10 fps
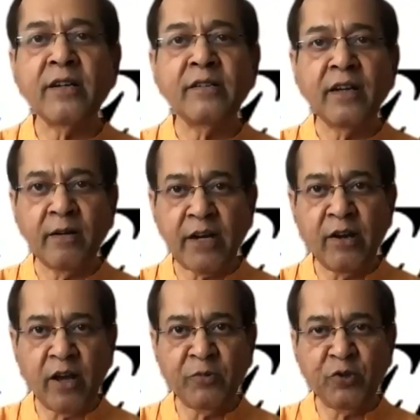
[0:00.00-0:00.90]

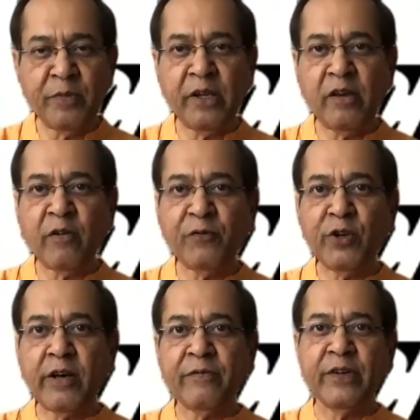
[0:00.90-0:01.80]
I'm sure many of you
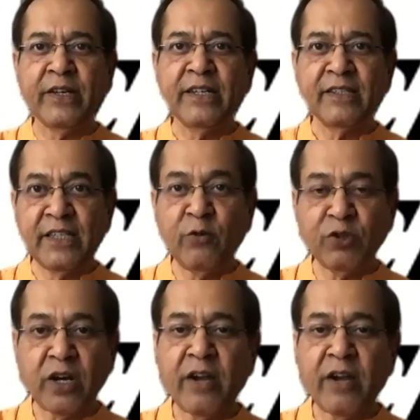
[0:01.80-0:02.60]
have seen Uttaran.